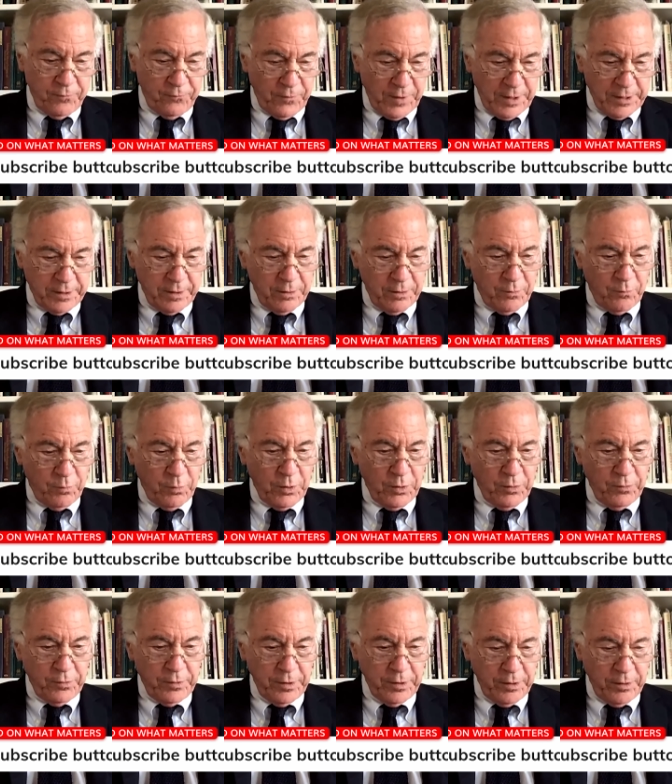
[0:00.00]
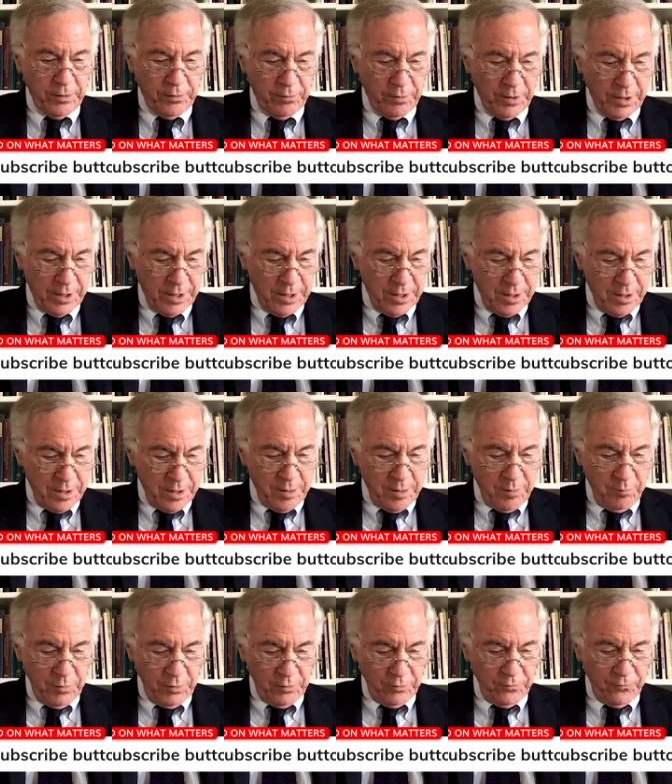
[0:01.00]
if I can quote here,
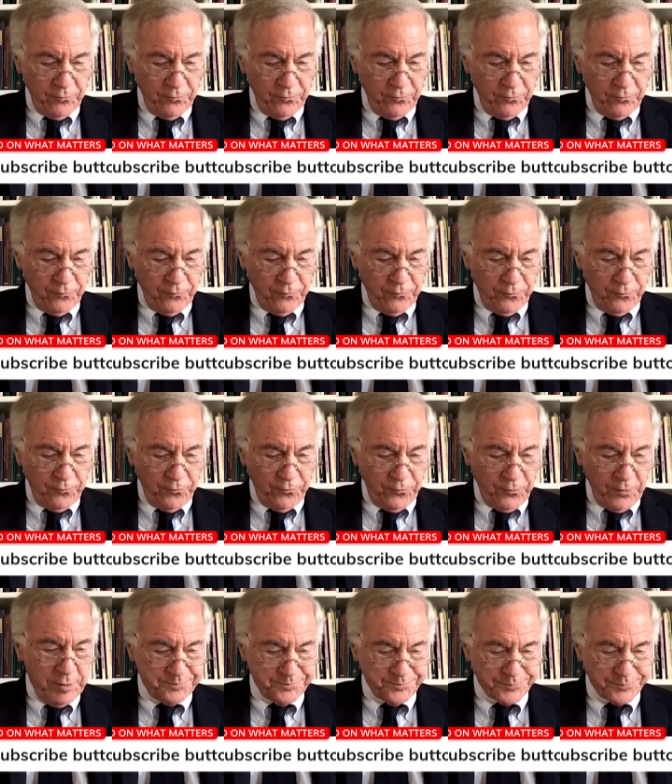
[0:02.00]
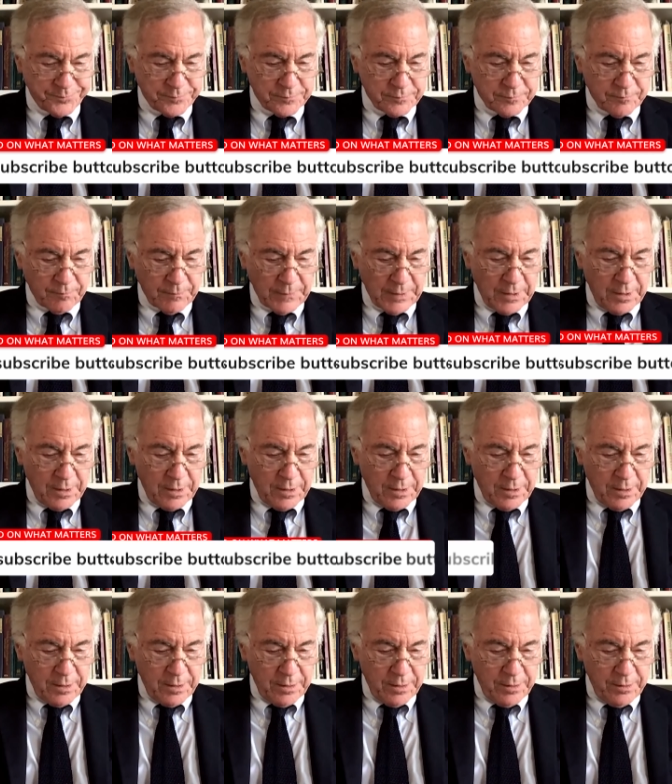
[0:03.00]
Milton Friedman,
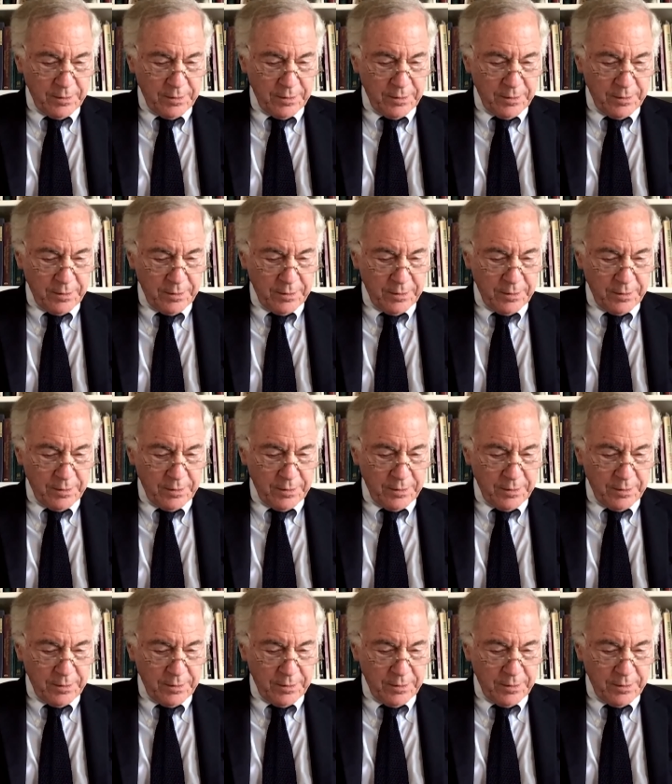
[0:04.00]
Dean